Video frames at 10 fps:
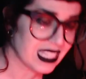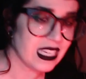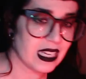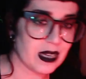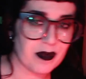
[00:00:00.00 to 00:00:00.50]

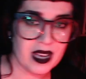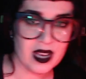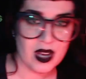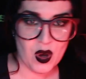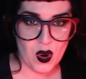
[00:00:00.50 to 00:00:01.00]
him
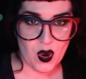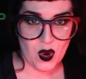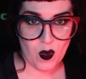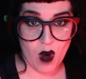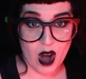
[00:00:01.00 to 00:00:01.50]

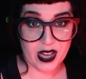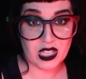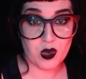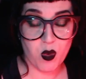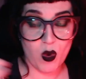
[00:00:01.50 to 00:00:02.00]
walking
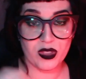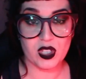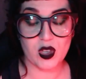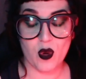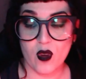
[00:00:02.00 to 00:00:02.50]
toward the
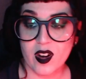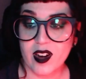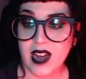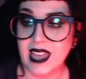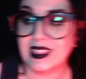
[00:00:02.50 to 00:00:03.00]
door.
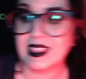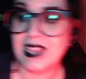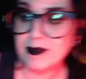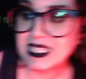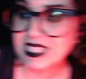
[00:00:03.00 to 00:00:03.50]
And
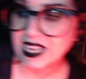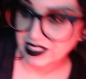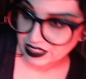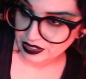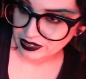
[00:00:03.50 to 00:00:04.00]
let me tell
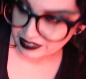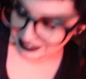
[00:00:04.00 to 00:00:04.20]
you,